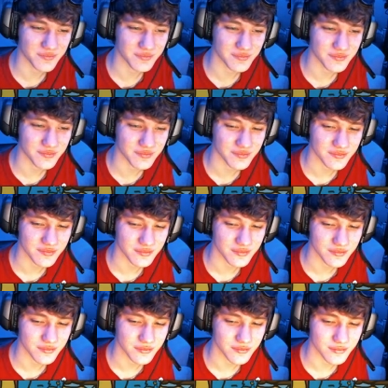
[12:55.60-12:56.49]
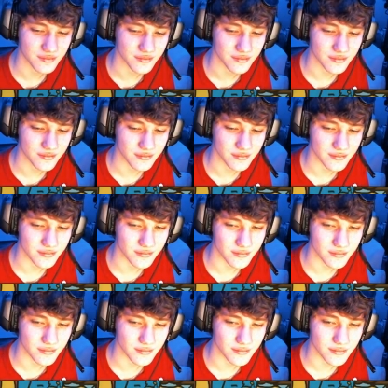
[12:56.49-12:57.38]

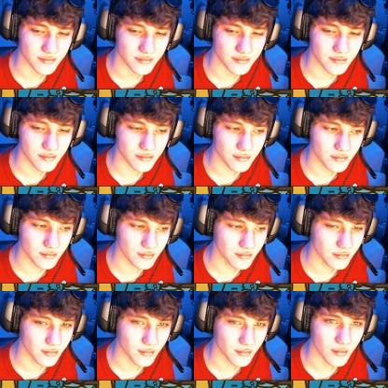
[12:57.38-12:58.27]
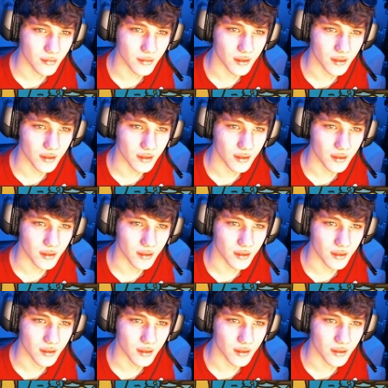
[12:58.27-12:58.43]
Nobody speaks.